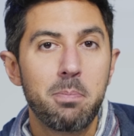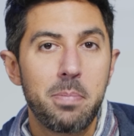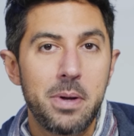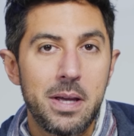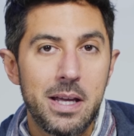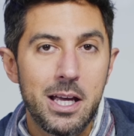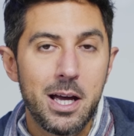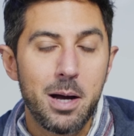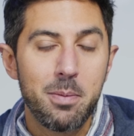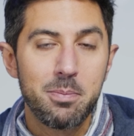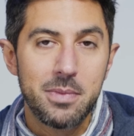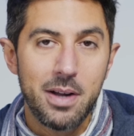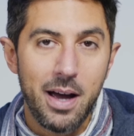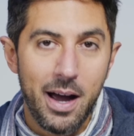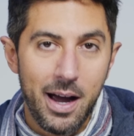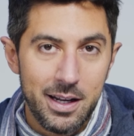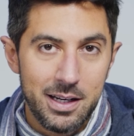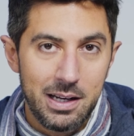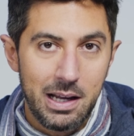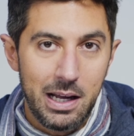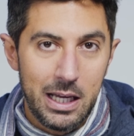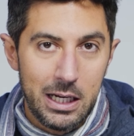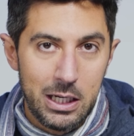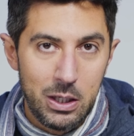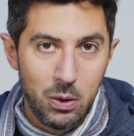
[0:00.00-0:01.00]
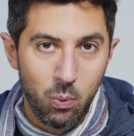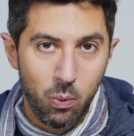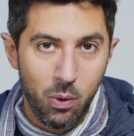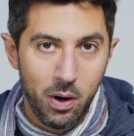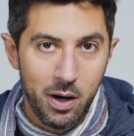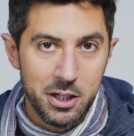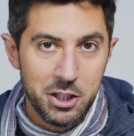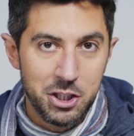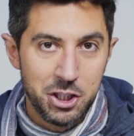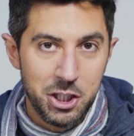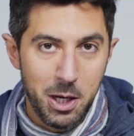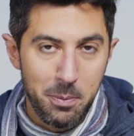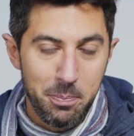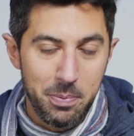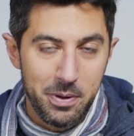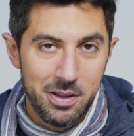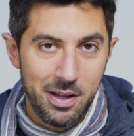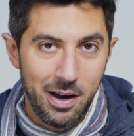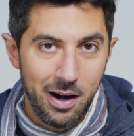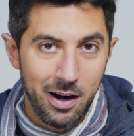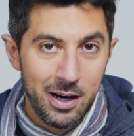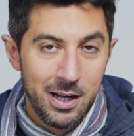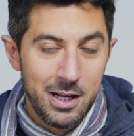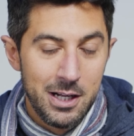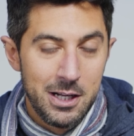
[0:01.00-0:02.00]
PM981 chip in
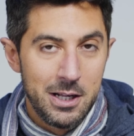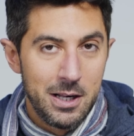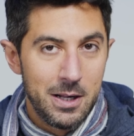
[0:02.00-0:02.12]
there.